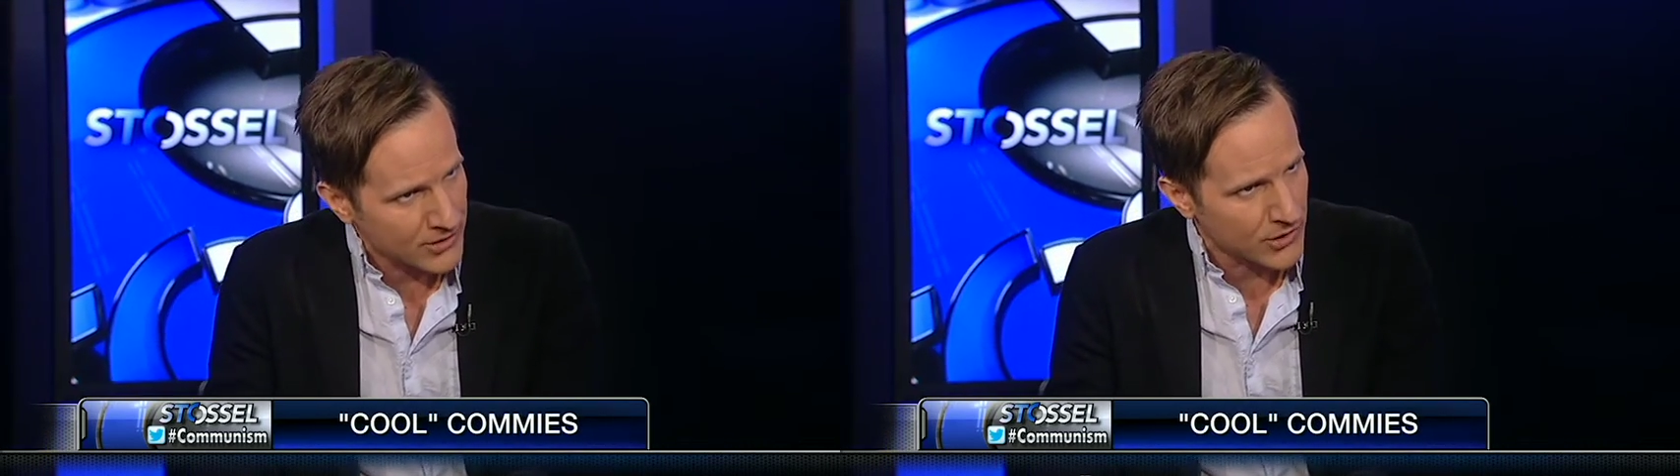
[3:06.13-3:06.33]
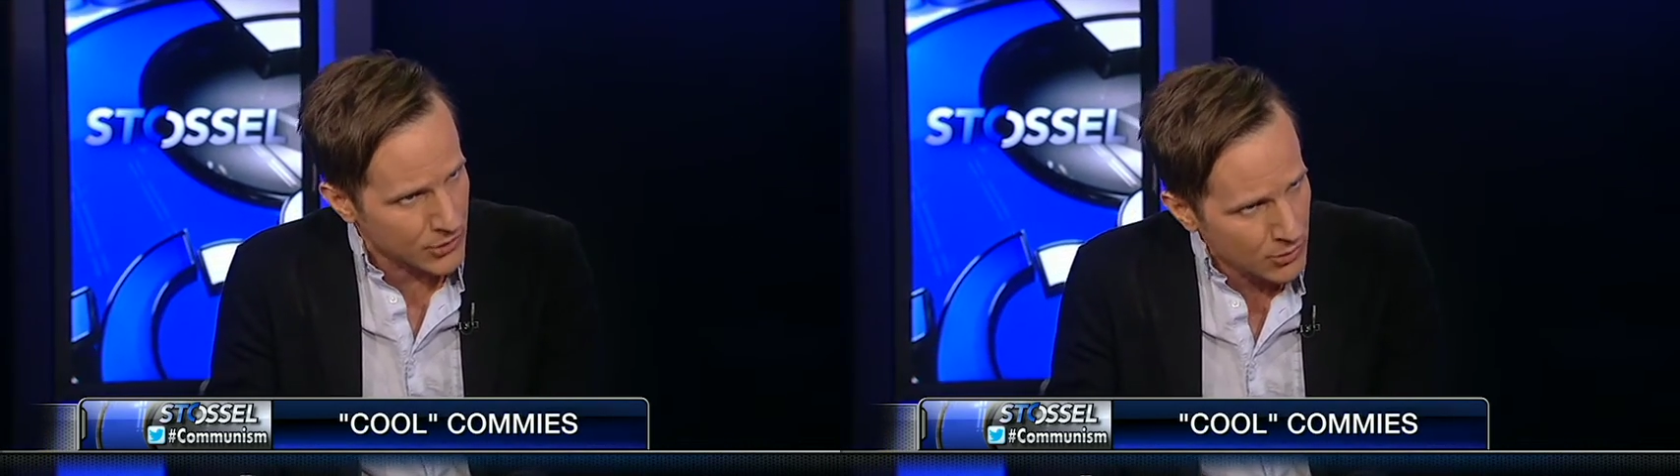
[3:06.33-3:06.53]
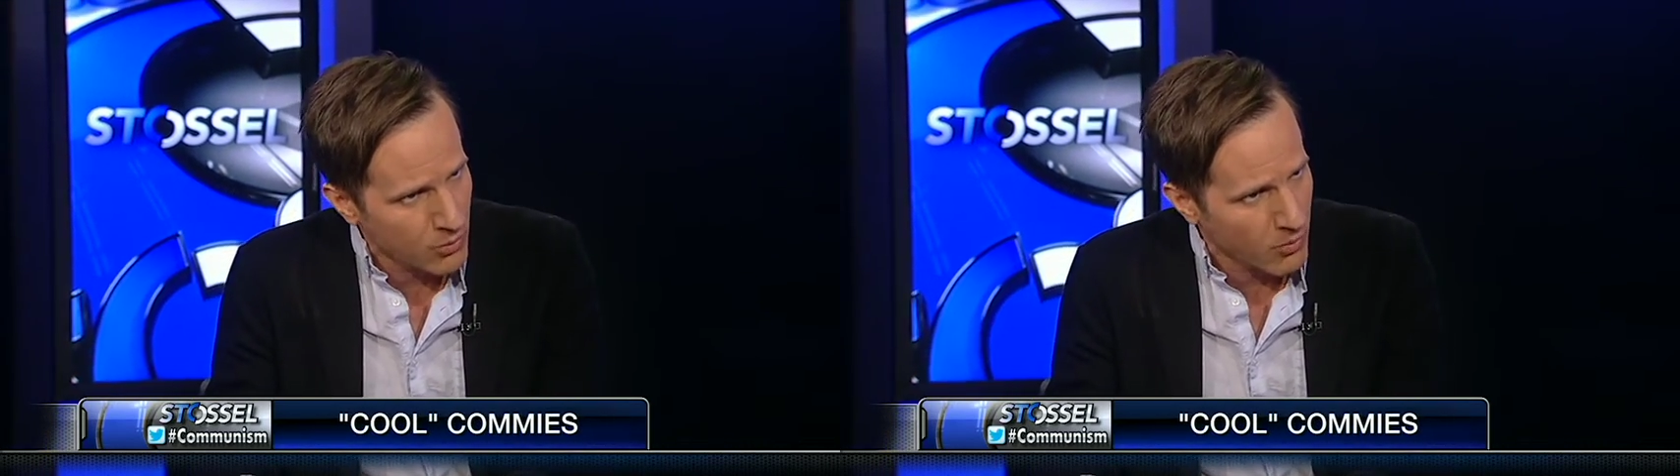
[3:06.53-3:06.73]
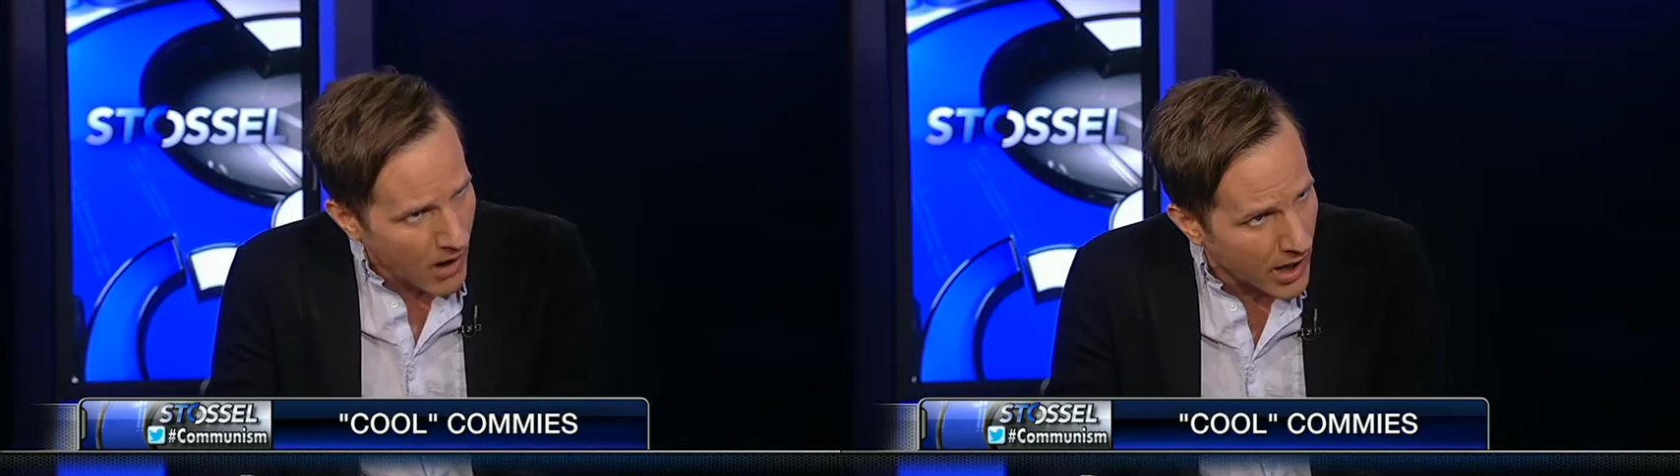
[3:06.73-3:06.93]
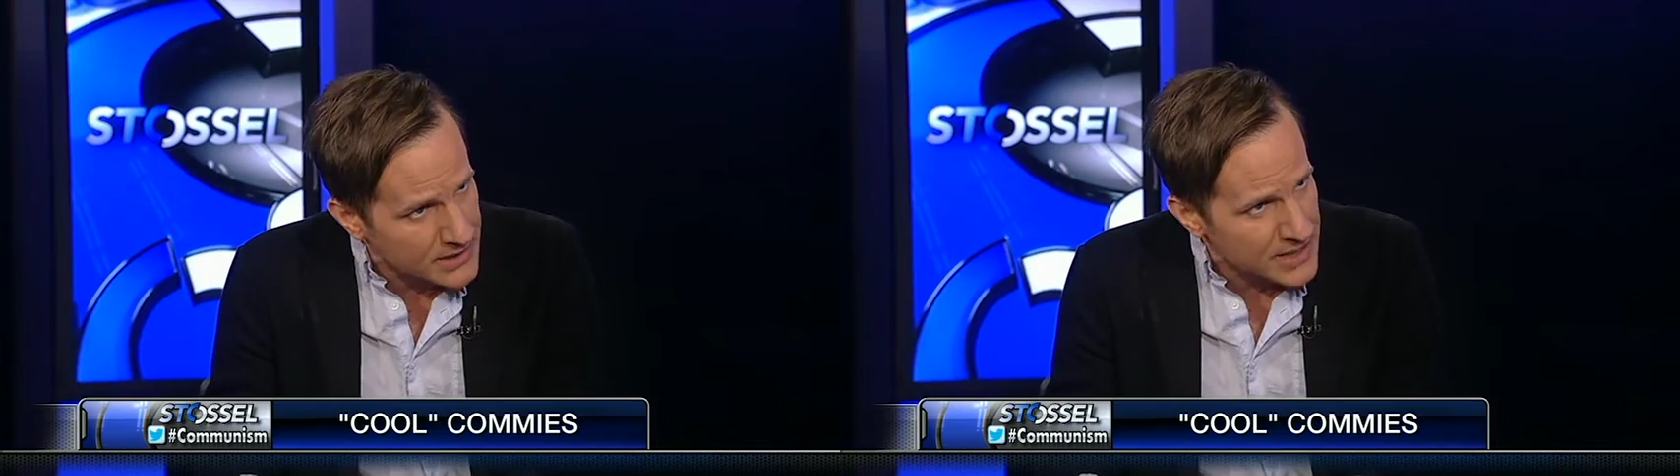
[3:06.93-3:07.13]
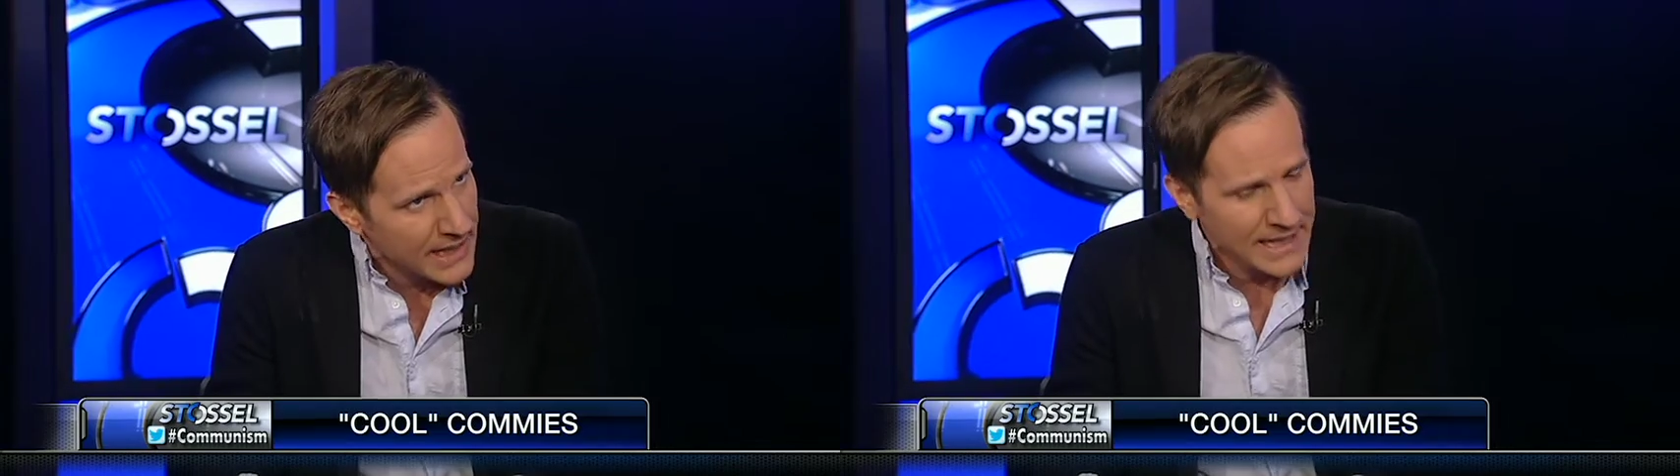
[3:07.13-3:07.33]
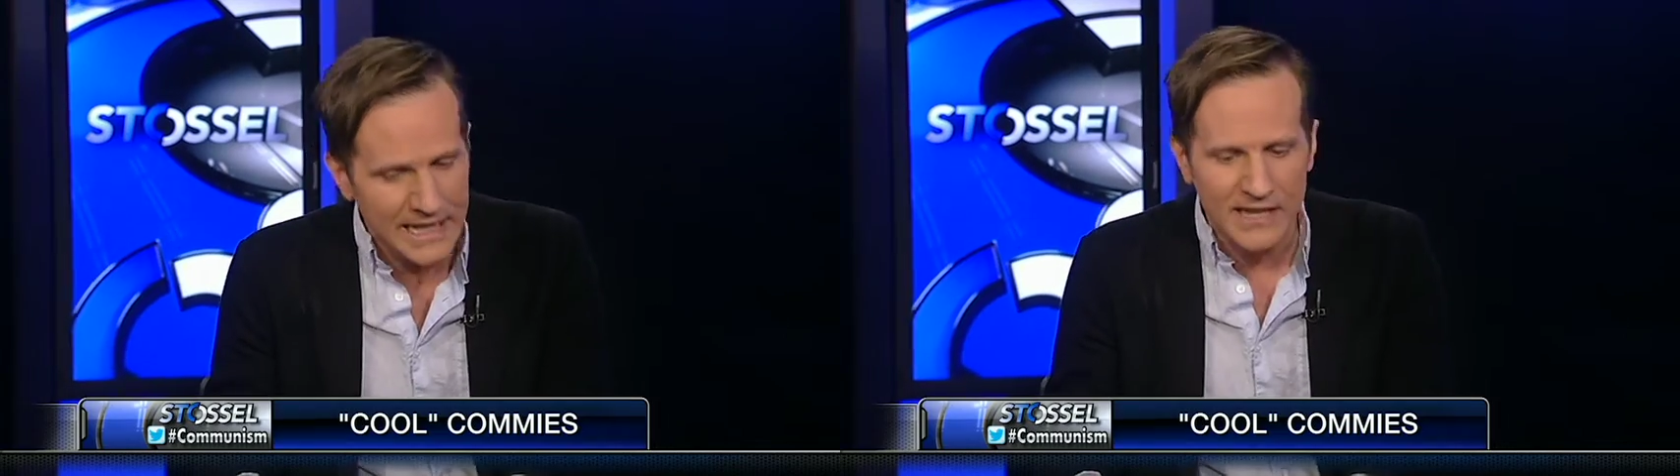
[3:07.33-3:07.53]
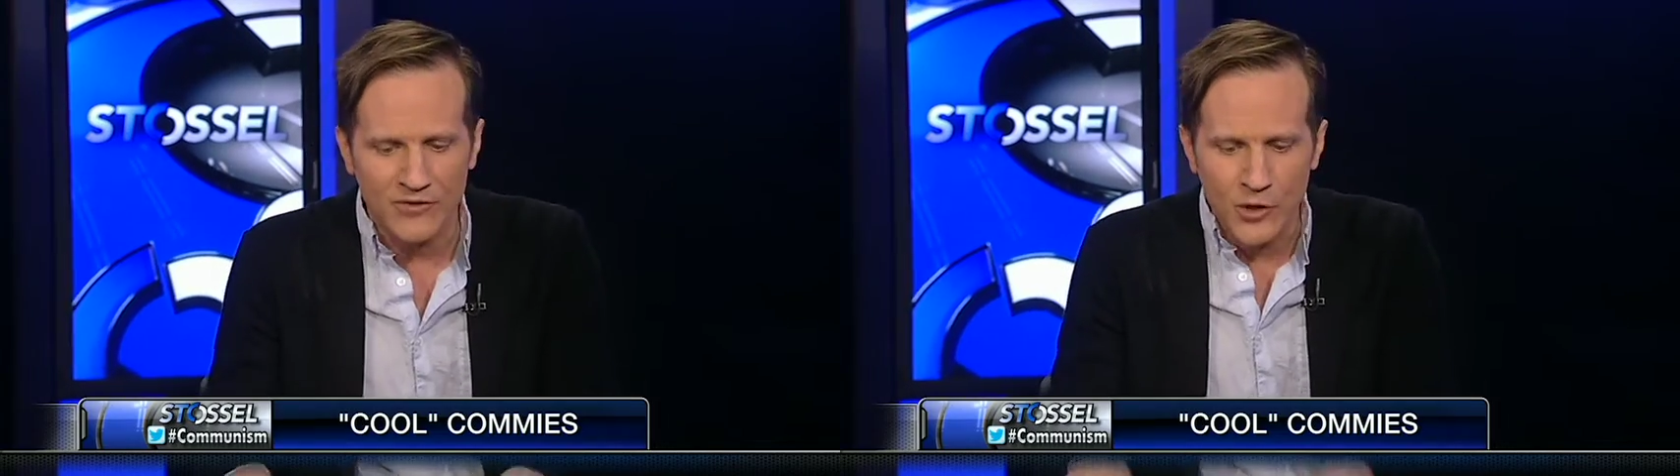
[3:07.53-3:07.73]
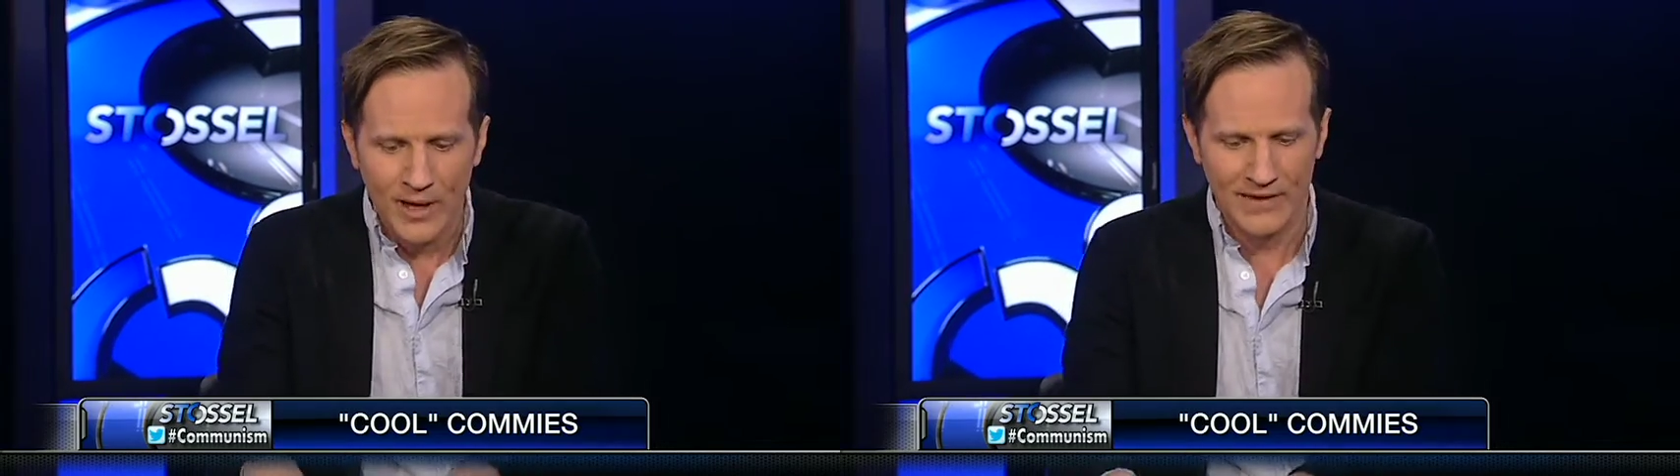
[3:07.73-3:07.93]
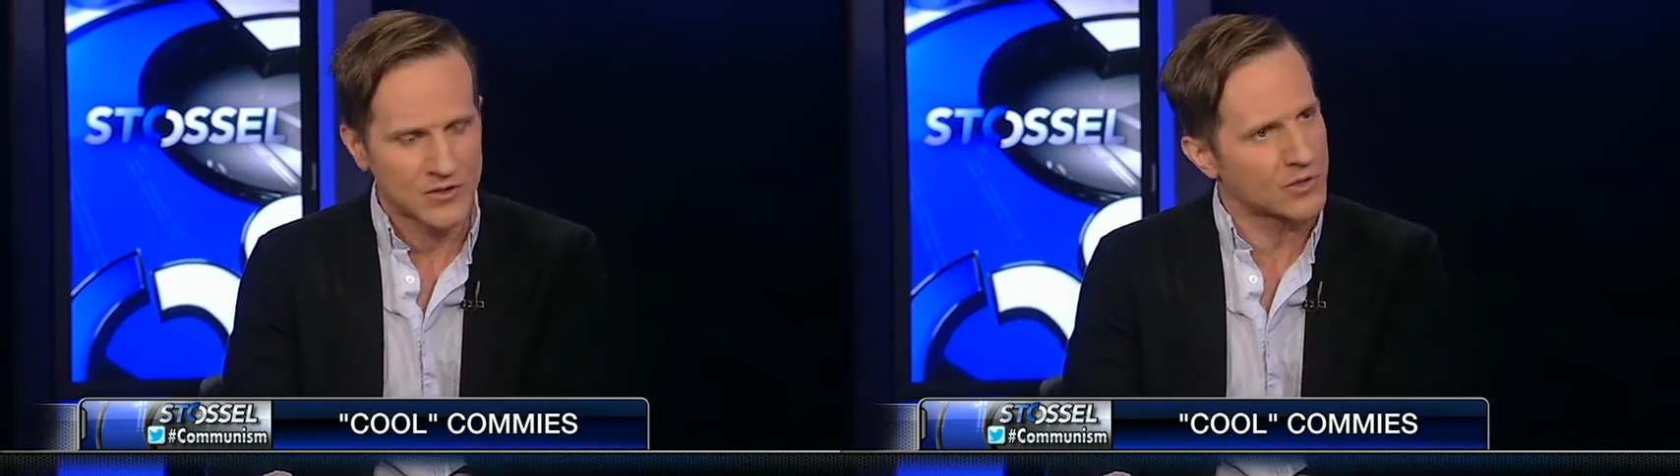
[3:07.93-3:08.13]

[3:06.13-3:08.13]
you want? If you have to